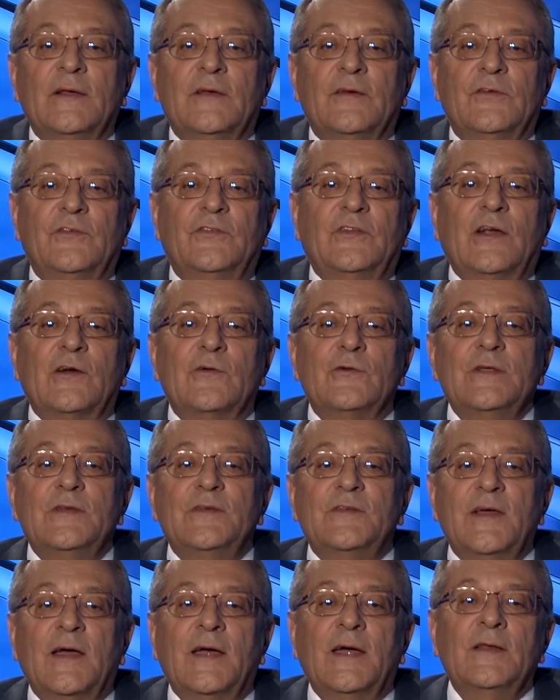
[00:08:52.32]
They
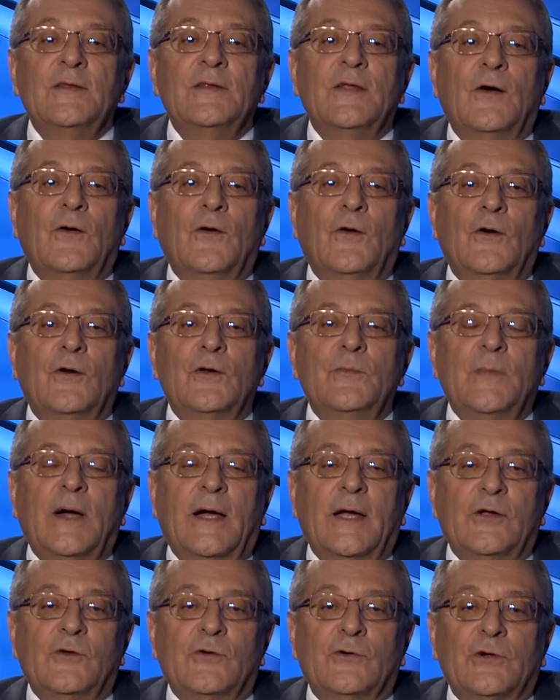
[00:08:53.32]
retain all
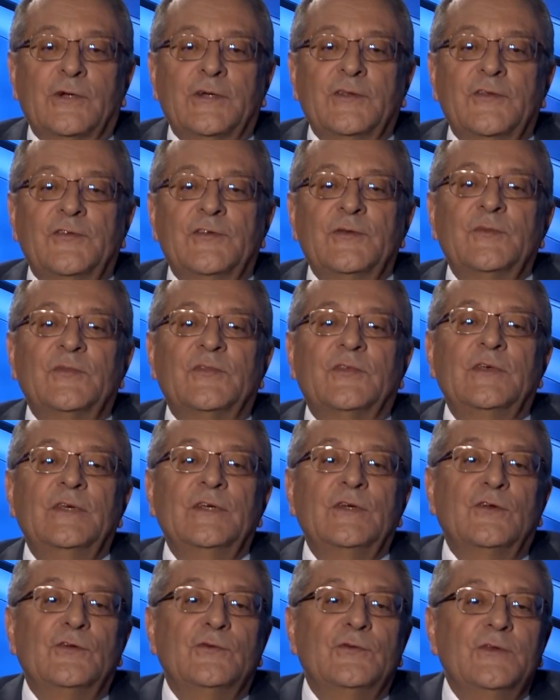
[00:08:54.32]
microorganisms,
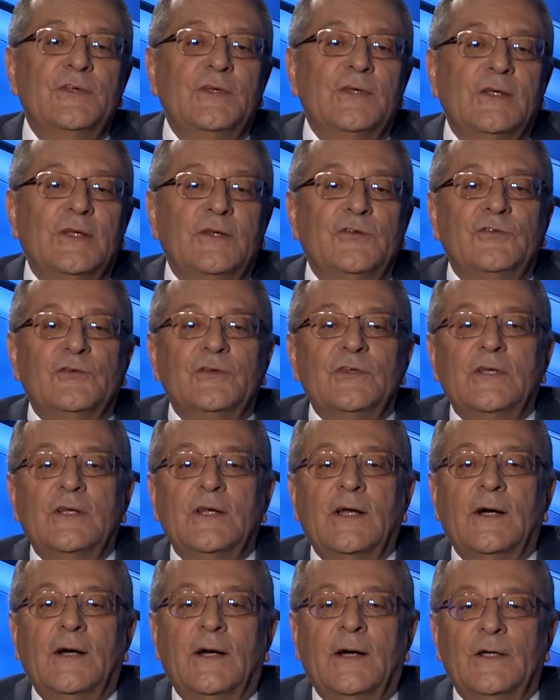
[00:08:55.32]
including
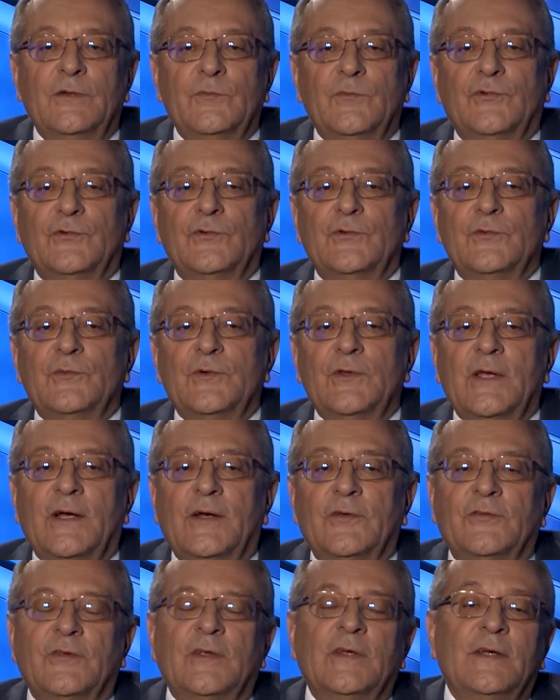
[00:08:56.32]
Legionella and
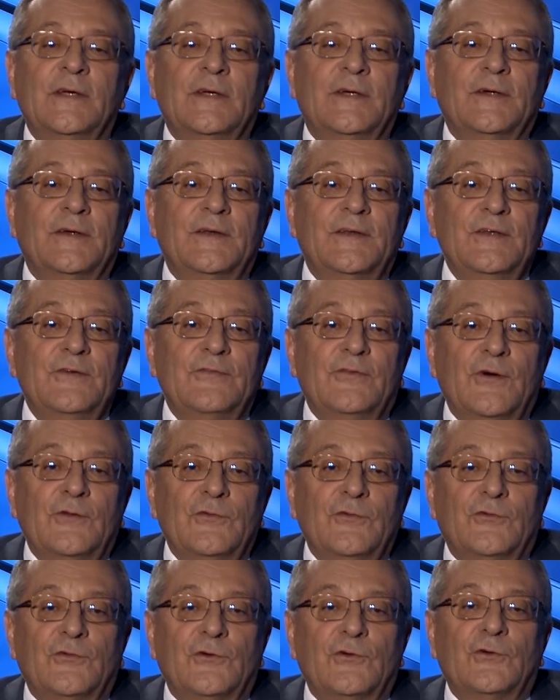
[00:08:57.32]
Pseudomonas,
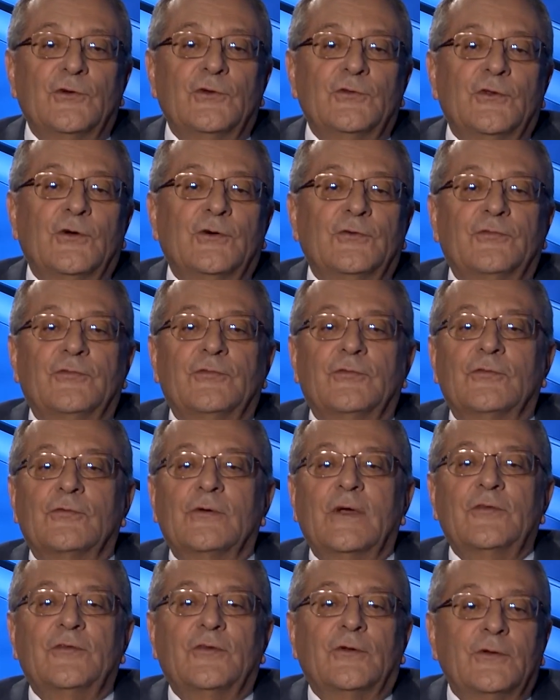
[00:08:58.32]
given the cut-off
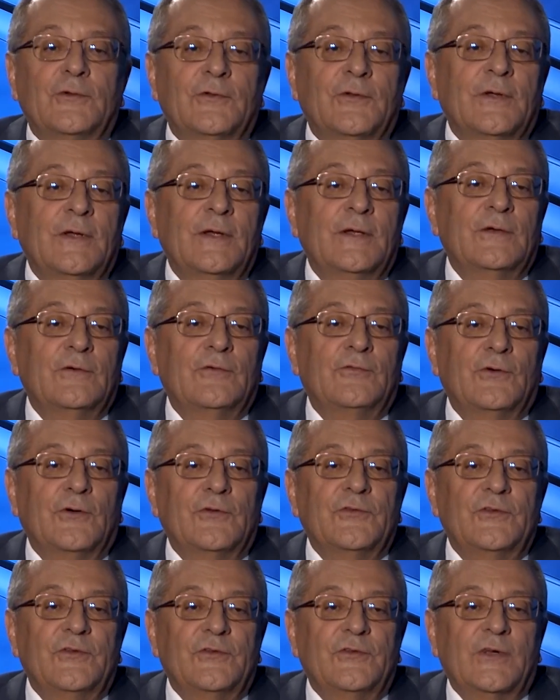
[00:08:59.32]
threshold
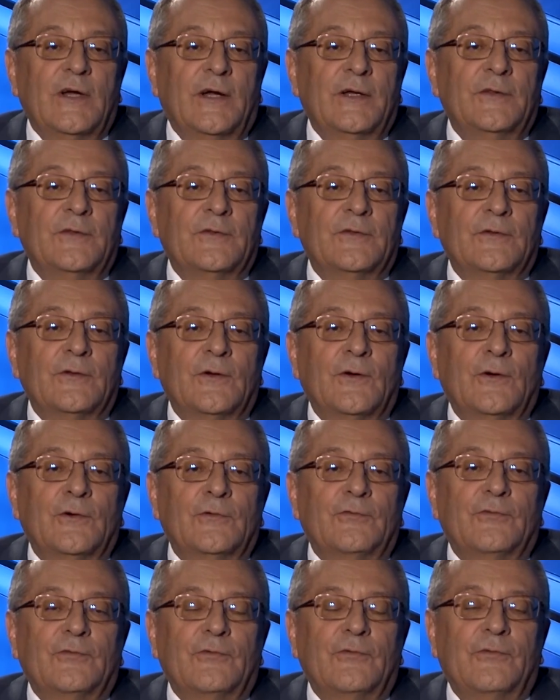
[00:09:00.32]
for this kind
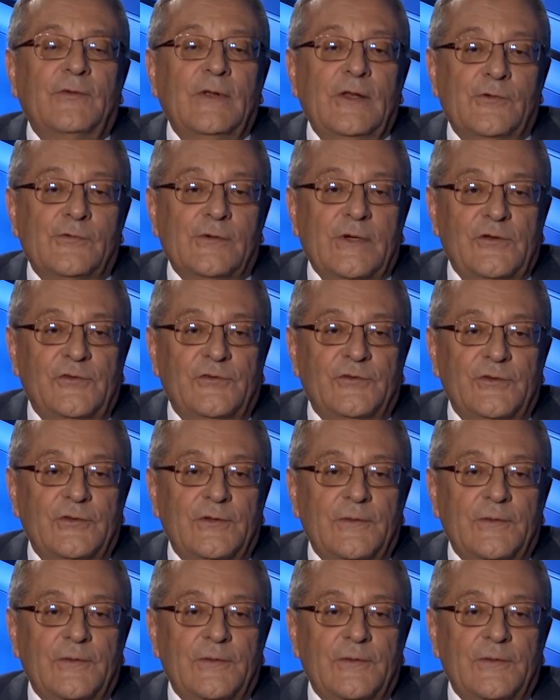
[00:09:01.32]
of filtration.